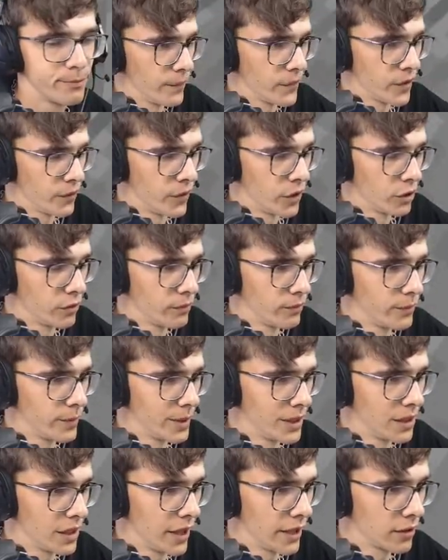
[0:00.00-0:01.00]
They will be
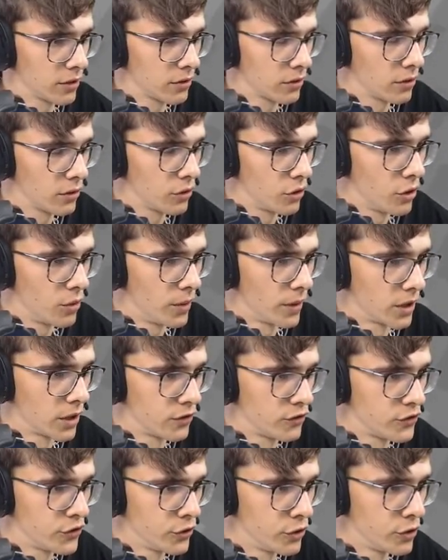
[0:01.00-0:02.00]
like going a
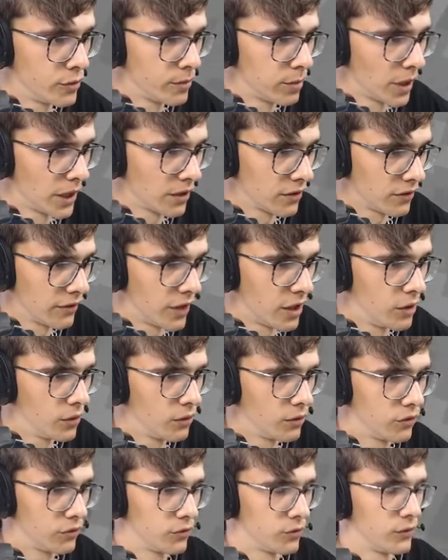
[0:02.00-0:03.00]
tube, like
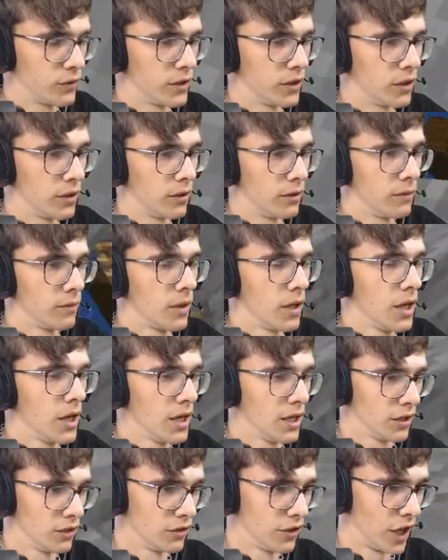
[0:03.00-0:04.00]
down to the
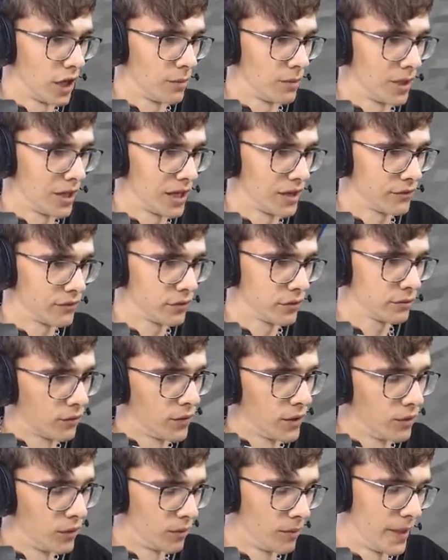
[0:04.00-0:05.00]
diamond level.
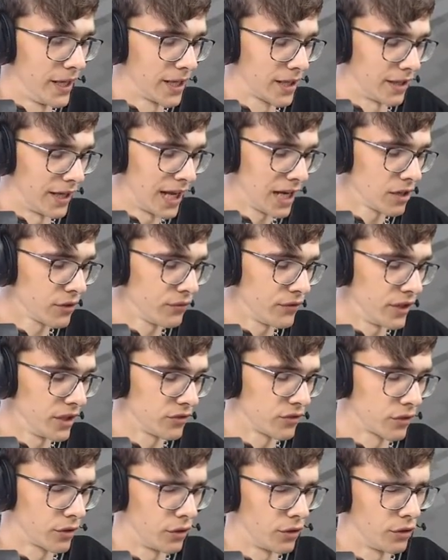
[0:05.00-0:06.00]
We will make an
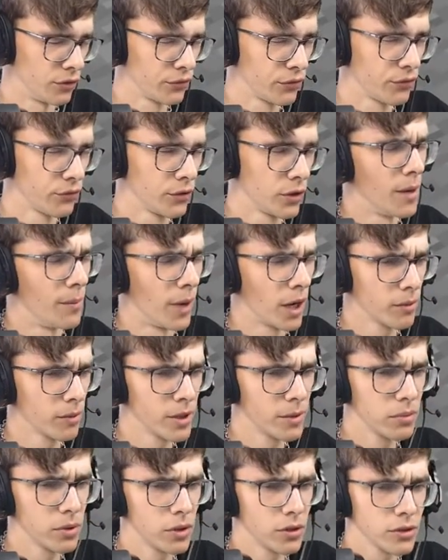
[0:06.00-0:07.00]
elevator of magma
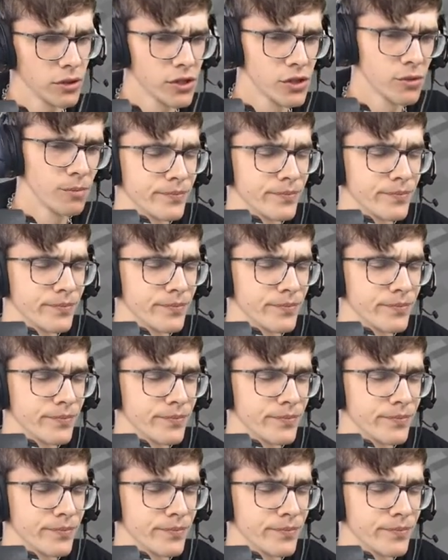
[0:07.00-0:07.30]
blocks?